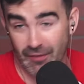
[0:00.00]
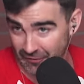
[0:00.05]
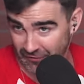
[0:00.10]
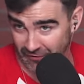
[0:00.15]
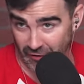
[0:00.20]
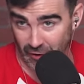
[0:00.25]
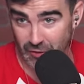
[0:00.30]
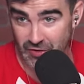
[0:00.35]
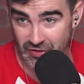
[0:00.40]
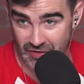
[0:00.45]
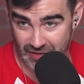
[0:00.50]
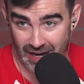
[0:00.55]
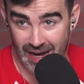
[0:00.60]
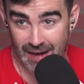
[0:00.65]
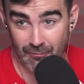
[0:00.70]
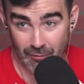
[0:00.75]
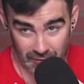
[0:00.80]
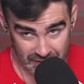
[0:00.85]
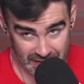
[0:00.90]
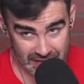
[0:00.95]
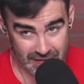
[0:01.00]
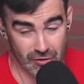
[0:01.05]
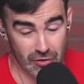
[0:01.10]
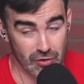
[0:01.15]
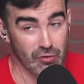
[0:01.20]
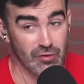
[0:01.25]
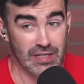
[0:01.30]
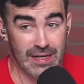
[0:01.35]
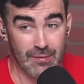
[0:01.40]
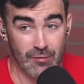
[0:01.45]
the first time when these
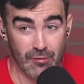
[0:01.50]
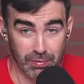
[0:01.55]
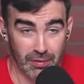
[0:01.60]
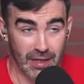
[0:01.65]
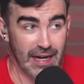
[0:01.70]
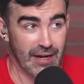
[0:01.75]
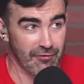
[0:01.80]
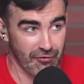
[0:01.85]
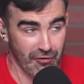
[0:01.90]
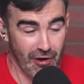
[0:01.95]
two teams played